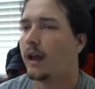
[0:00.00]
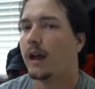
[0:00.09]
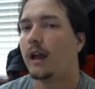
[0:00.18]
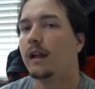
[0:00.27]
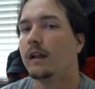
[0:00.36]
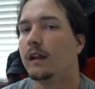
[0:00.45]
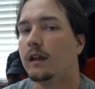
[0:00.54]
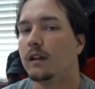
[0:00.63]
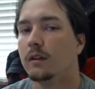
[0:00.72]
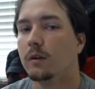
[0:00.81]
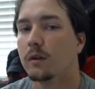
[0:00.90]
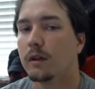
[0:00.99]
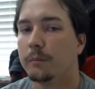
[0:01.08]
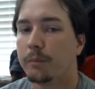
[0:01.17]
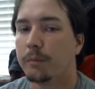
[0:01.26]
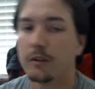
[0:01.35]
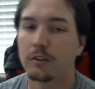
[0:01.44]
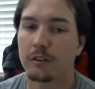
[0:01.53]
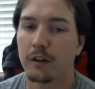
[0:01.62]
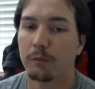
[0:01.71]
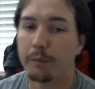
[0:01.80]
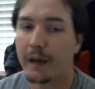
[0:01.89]
And you can put
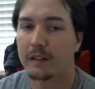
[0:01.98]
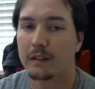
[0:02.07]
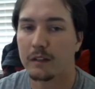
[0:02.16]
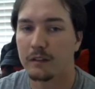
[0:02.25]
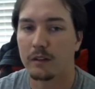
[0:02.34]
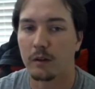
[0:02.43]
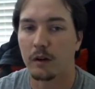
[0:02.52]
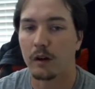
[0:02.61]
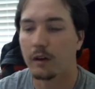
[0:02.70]
yourself back to 0.